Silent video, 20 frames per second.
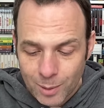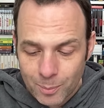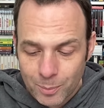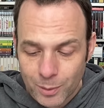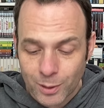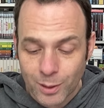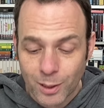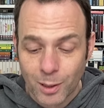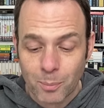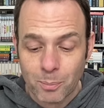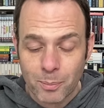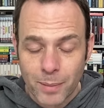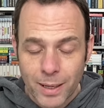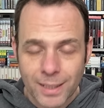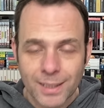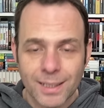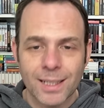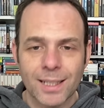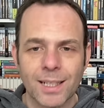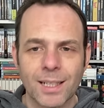But there are
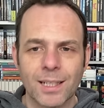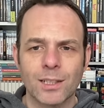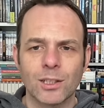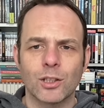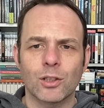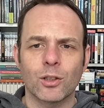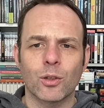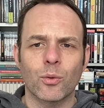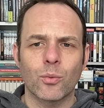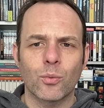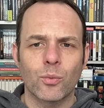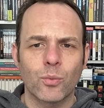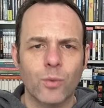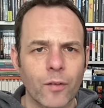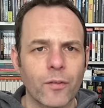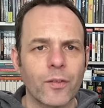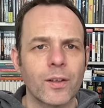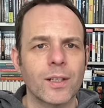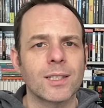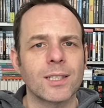many
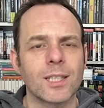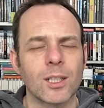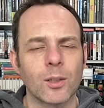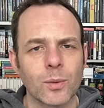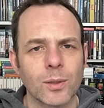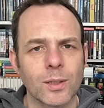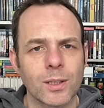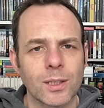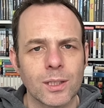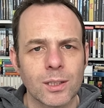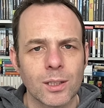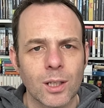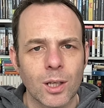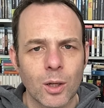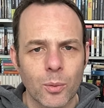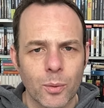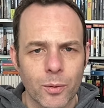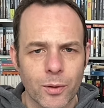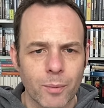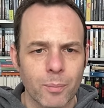terrific sequences
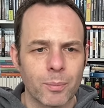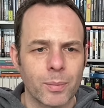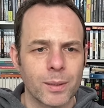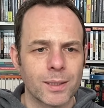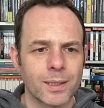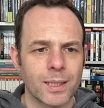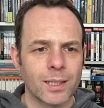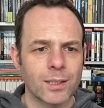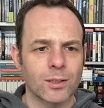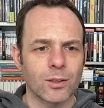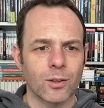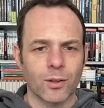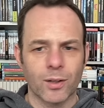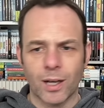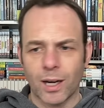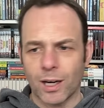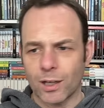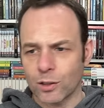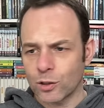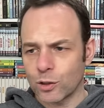within Possessor
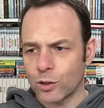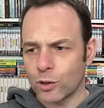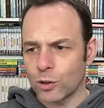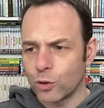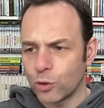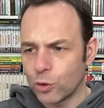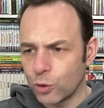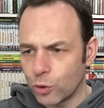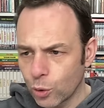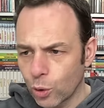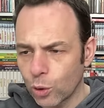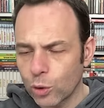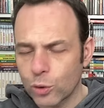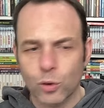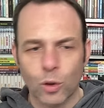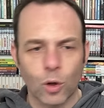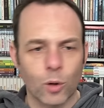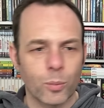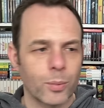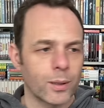that are just
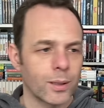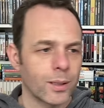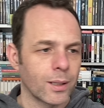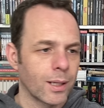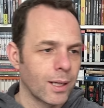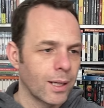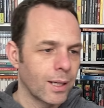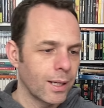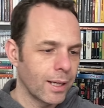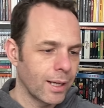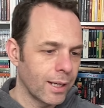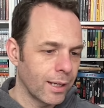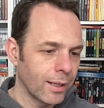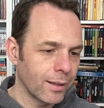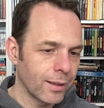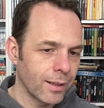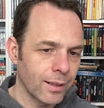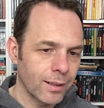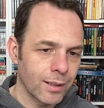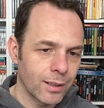jaw-dropping,
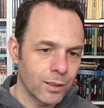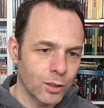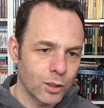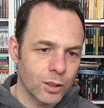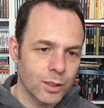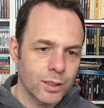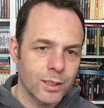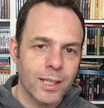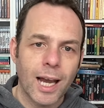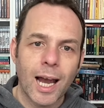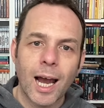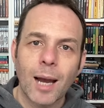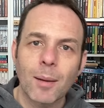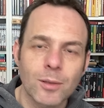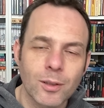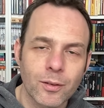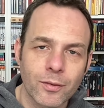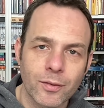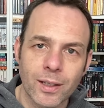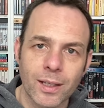that just
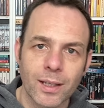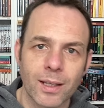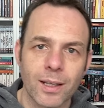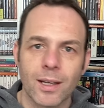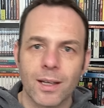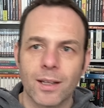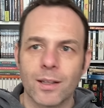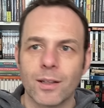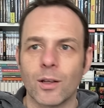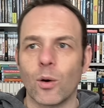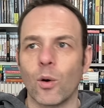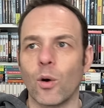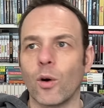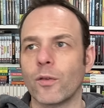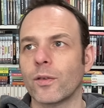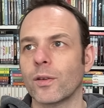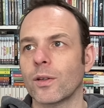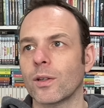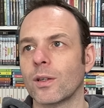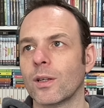captivate, that
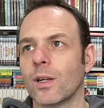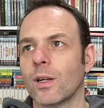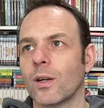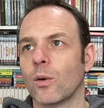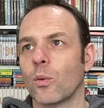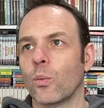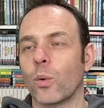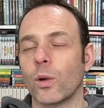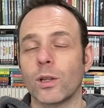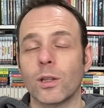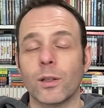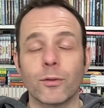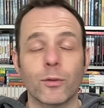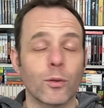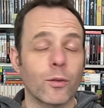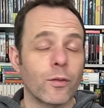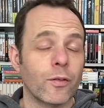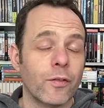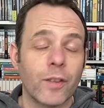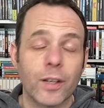offer
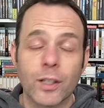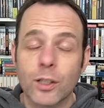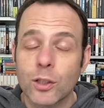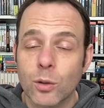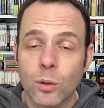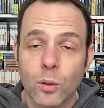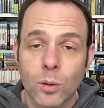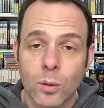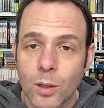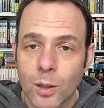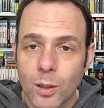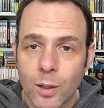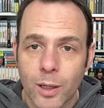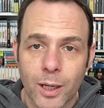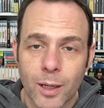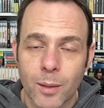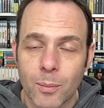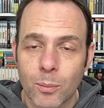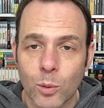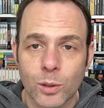wonderful visual
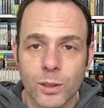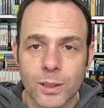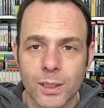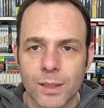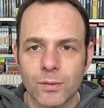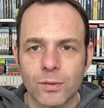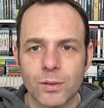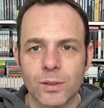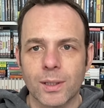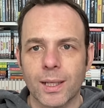motifs.